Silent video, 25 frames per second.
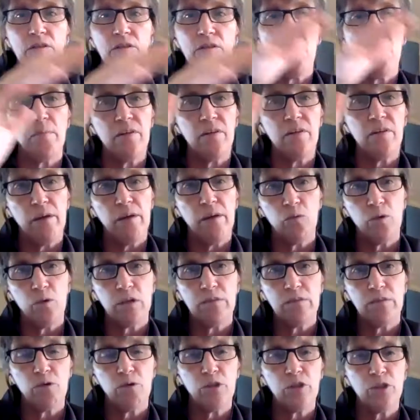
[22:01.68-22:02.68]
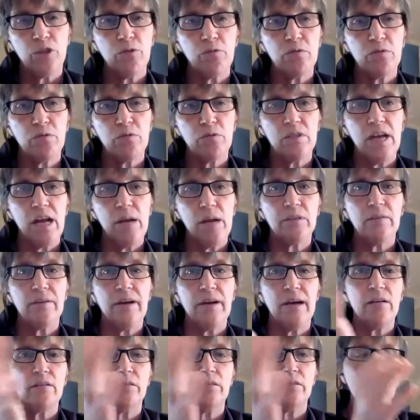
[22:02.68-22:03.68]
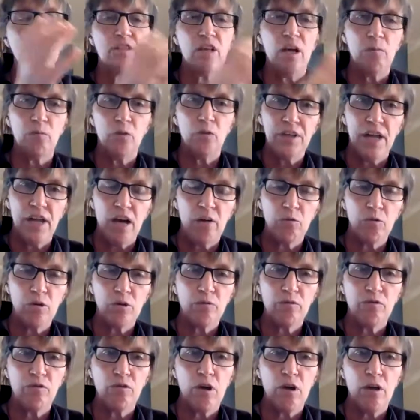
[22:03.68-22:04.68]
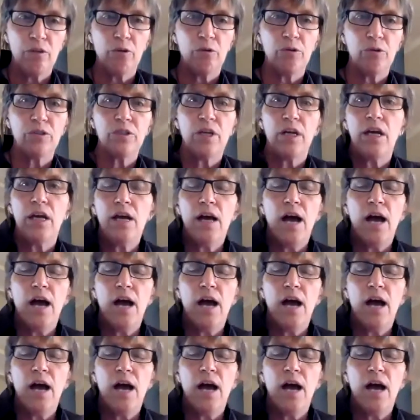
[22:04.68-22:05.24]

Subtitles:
of them will work for certain types of outlets, some will not work for others.